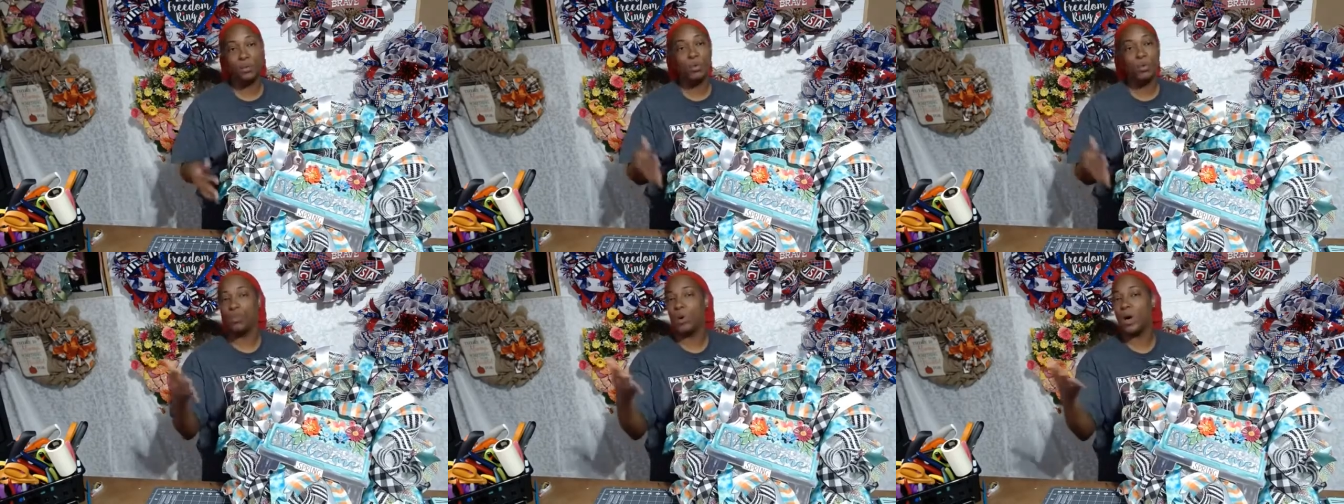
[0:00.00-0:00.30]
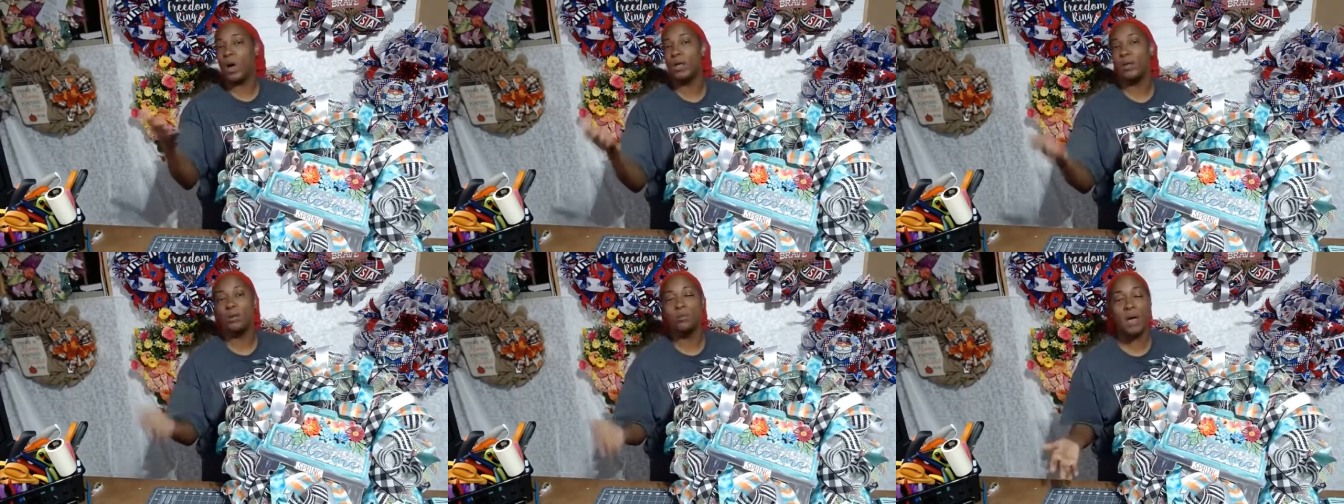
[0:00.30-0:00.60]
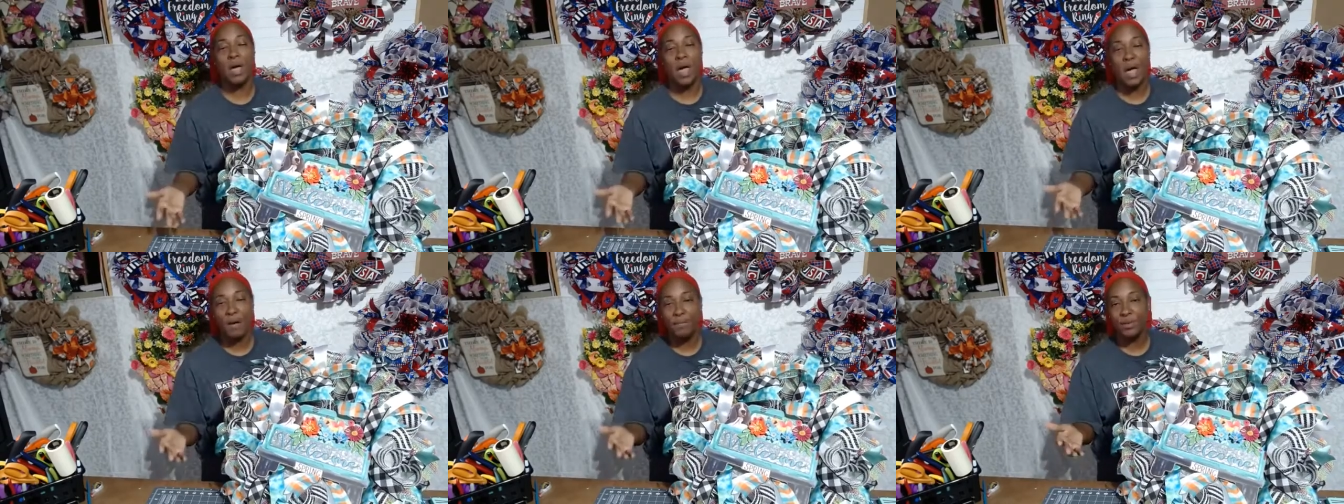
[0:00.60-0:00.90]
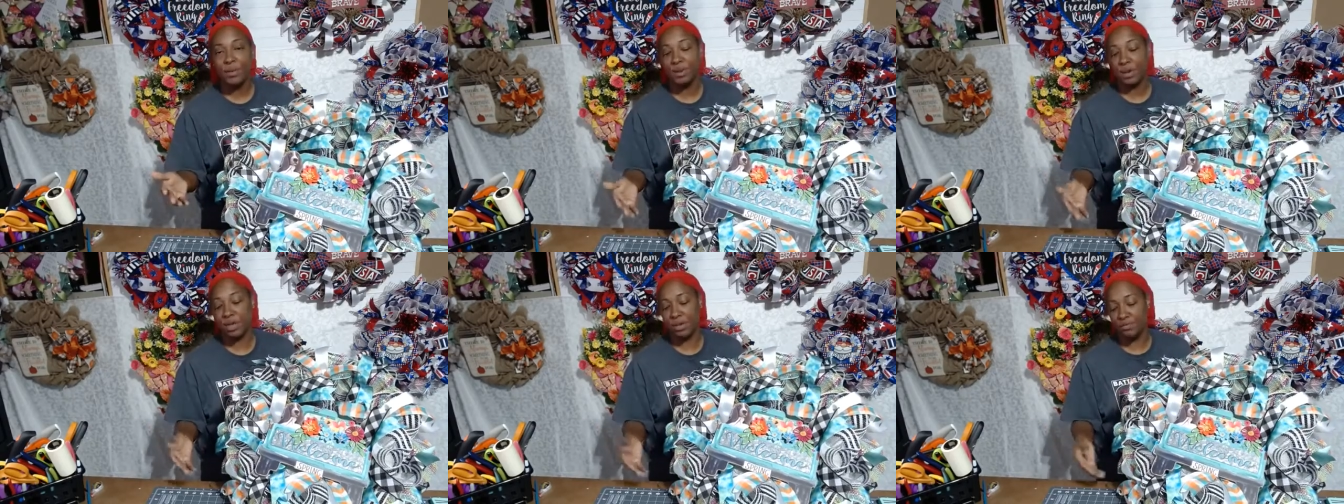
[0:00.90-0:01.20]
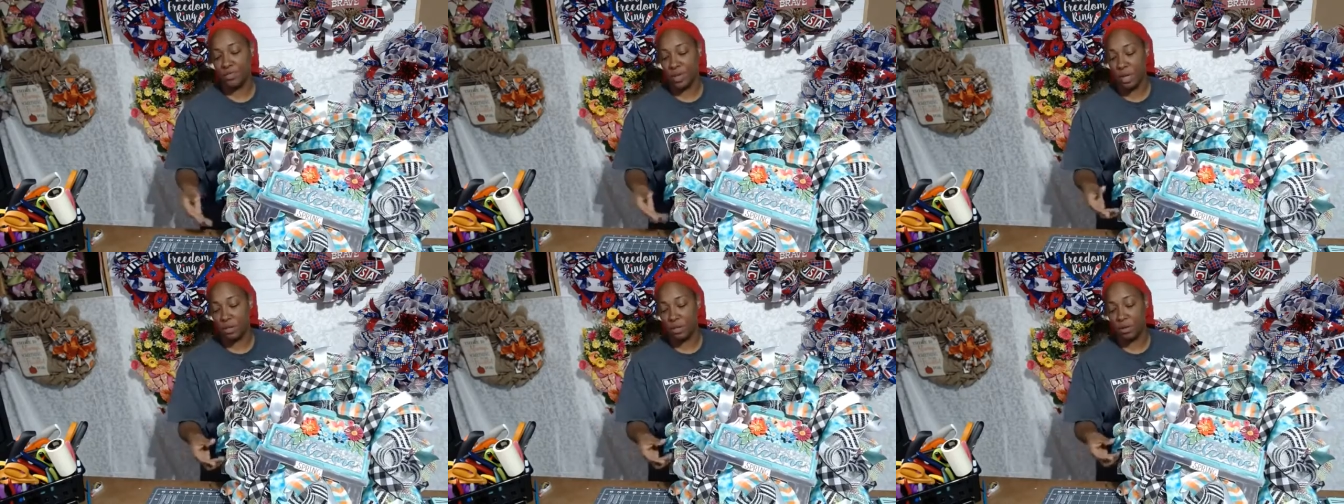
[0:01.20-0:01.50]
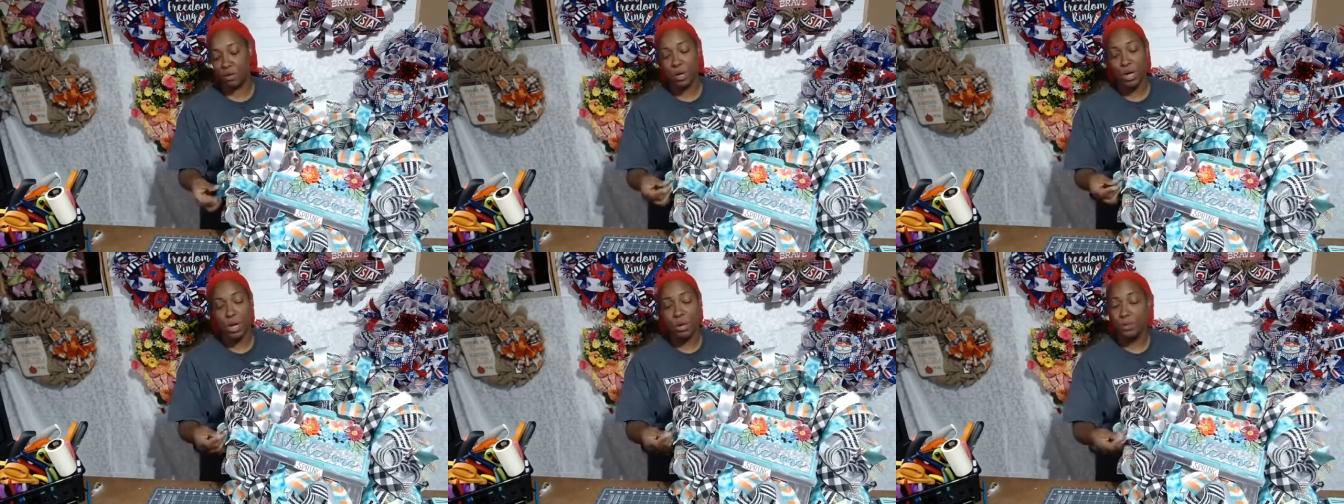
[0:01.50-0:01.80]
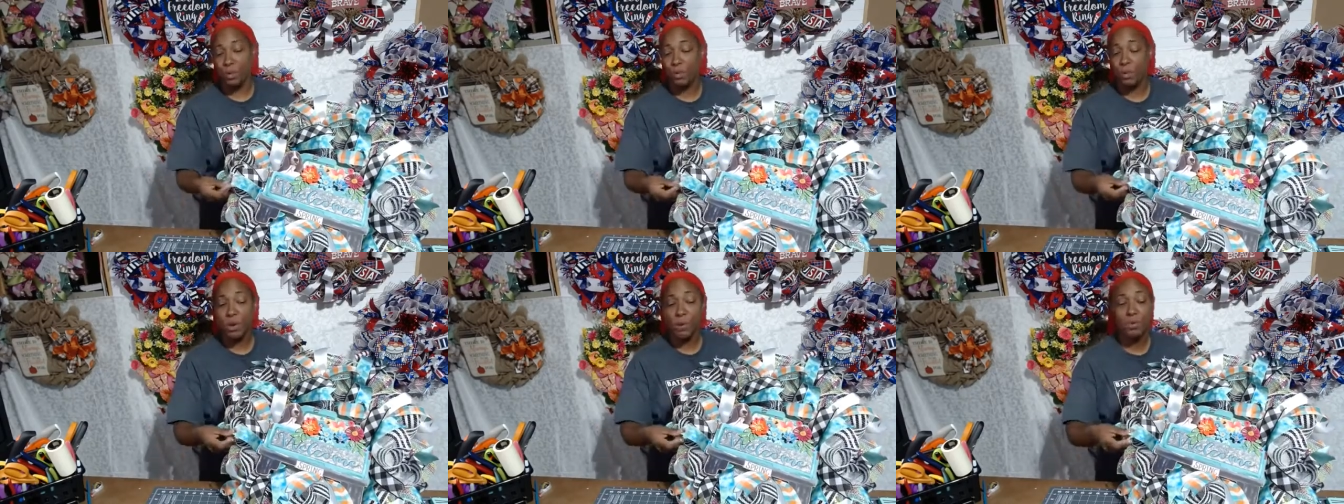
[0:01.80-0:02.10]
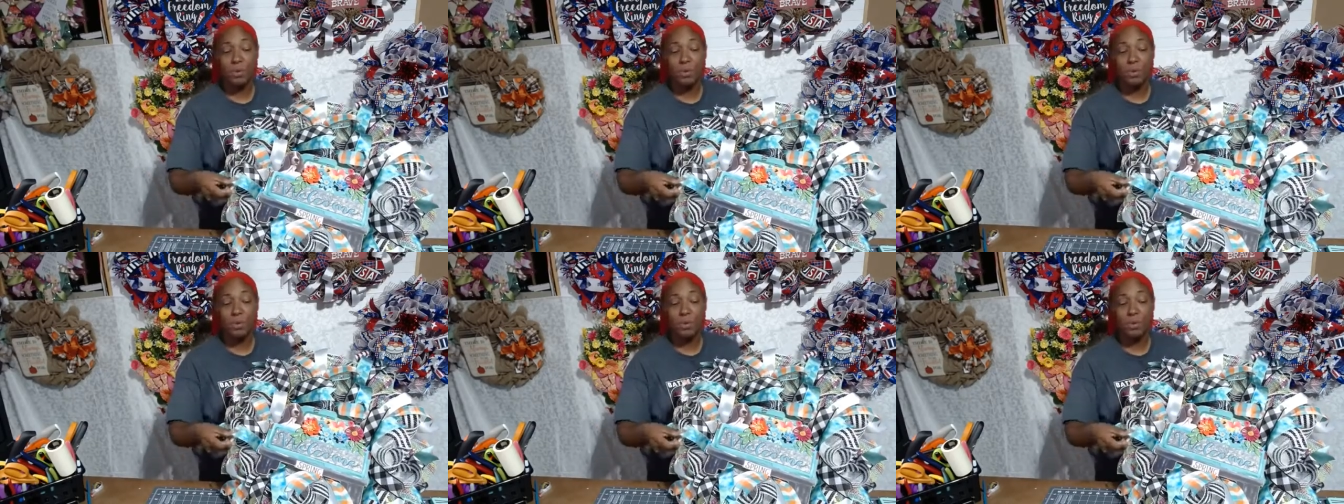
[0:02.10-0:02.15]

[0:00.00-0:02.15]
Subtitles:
We wound up having enough yellow, but we